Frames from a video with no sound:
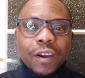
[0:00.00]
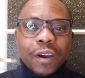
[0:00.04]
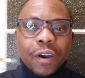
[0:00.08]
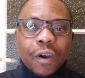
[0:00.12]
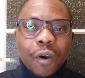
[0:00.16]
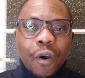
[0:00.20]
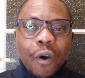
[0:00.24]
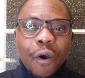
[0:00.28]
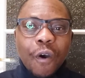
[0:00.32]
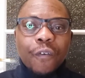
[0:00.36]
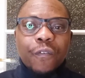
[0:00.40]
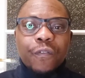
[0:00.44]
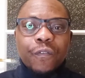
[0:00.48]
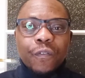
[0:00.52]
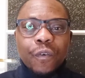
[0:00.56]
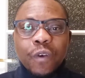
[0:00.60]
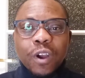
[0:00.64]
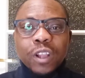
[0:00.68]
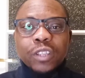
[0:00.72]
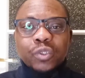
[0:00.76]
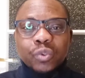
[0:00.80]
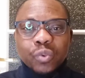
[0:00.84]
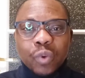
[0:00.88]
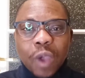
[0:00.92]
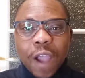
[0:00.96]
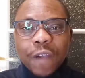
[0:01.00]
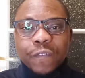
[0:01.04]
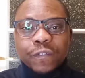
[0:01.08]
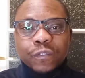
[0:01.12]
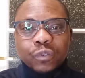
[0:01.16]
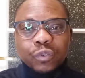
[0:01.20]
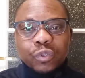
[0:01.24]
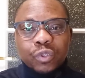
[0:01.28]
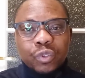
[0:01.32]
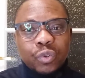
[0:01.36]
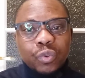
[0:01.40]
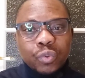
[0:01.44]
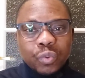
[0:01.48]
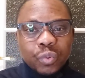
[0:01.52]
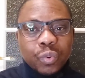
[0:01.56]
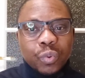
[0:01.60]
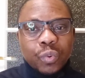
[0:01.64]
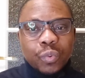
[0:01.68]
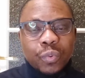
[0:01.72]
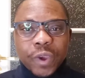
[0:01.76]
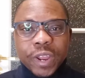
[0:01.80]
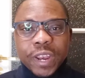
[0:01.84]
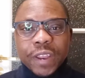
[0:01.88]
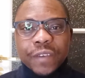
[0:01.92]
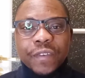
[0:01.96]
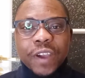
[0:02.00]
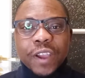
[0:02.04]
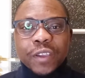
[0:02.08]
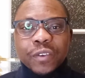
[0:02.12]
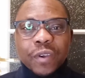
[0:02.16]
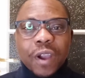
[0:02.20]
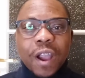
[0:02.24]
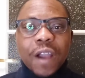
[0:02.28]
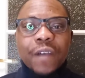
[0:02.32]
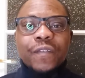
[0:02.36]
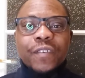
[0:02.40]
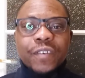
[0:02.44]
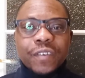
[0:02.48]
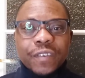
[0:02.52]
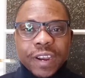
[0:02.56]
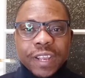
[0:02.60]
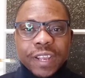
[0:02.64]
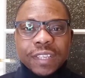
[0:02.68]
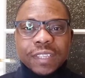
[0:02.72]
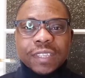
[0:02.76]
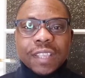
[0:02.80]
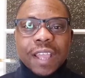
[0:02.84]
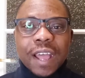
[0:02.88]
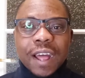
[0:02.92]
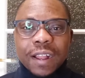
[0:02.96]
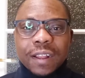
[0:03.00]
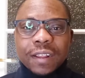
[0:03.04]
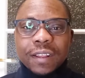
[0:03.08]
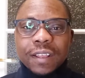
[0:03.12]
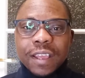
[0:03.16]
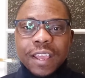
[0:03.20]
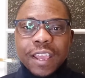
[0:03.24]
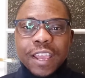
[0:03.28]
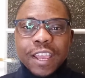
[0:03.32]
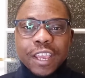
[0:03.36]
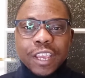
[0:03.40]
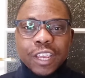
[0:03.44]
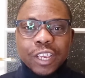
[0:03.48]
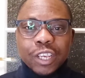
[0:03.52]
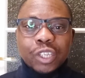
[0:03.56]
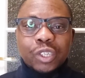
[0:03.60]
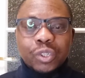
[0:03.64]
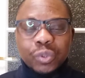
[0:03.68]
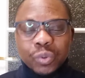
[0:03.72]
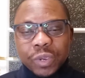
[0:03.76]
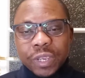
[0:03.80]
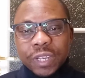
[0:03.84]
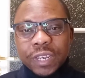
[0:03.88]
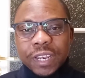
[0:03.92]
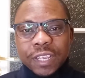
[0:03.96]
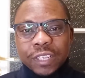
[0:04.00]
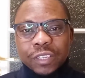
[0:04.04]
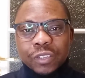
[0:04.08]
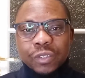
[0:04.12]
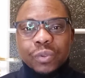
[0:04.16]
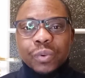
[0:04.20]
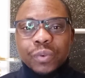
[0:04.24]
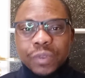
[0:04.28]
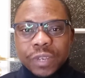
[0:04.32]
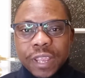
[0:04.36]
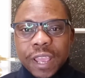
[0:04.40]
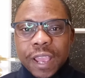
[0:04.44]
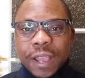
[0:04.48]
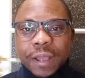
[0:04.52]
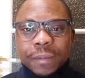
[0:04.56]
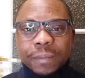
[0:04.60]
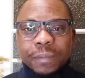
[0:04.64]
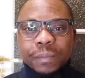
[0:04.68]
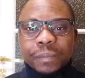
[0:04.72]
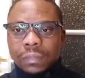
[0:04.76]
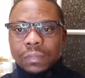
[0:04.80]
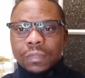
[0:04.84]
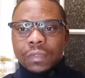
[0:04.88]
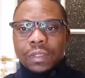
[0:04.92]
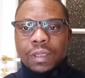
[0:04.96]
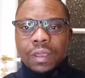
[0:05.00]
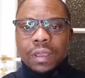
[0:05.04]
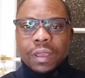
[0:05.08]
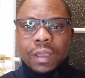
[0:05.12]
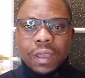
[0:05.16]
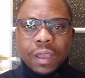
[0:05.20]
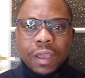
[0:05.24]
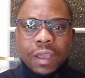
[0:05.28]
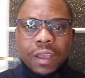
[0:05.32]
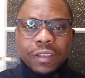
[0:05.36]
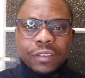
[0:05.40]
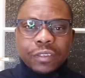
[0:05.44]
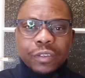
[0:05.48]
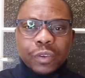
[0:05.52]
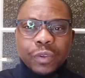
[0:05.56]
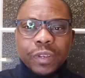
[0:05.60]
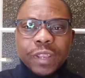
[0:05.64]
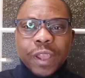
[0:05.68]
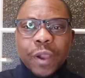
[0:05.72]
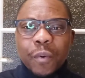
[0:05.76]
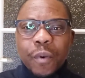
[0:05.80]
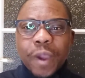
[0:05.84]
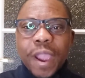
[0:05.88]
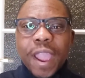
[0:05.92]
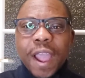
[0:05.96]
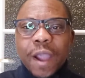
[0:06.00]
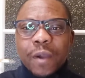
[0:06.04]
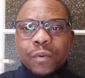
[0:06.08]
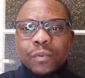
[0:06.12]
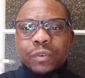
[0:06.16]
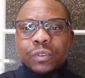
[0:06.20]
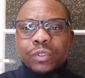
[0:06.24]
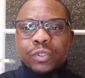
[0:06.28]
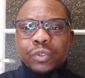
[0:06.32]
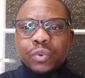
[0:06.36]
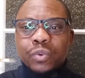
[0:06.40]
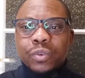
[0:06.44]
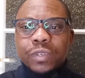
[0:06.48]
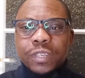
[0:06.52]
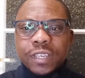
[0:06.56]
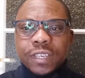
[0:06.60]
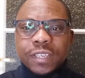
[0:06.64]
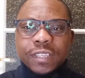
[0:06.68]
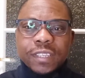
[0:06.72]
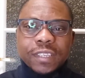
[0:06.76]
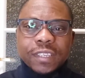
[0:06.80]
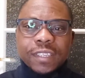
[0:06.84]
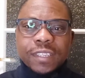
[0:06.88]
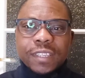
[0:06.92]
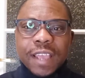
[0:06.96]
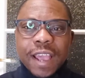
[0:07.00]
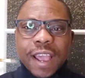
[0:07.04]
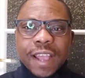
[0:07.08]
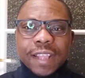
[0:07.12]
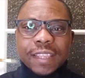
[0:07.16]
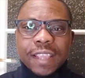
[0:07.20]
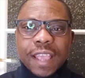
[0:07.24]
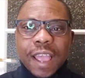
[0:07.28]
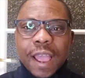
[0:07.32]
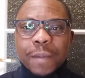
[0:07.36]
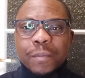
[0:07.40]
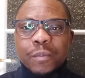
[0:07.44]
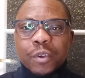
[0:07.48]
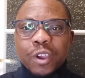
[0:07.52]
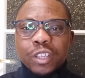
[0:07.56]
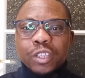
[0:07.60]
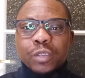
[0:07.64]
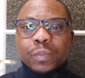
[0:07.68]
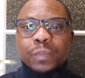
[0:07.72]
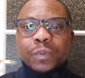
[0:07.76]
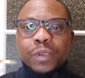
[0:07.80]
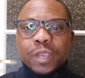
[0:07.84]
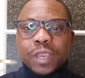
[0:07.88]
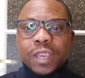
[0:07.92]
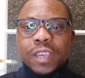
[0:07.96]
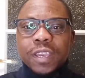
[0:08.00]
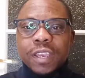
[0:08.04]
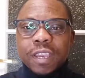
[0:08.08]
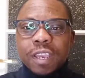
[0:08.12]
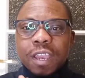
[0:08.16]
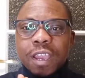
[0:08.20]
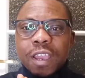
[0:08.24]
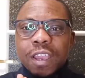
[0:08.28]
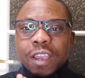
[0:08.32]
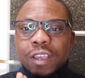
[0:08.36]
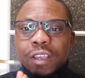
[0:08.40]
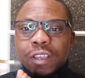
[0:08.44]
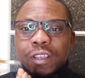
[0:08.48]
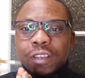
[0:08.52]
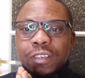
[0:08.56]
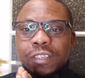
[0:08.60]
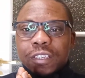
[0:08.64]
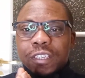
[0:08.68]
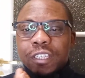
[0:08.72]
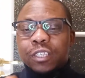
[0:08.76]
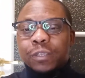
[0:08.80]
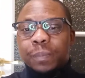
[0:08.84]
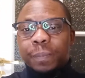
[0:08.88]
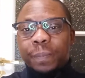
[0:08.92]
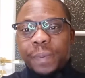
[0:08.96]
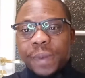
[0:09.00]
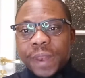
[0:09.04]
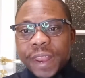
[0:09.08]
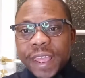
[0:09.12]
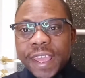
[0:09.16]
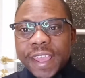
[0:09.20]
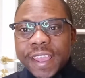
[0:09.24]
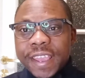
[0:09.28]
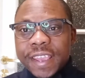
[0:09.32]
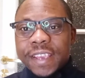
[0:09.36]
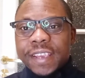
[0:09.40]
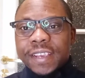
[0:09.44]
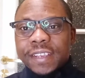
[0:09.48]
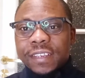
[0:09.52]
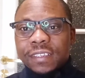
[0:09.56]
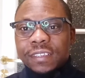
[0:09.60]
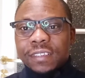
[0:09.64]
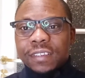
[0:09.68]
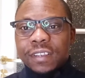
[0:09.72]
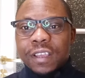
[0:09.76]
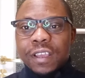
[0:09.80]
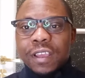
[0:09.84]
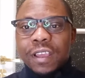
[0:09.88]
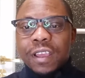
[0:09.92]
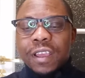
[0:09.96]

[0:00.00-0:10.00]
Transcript: of what you have to do whenever you have a rental issue in Estonia. So the way I will do this is that I'm going to be displaying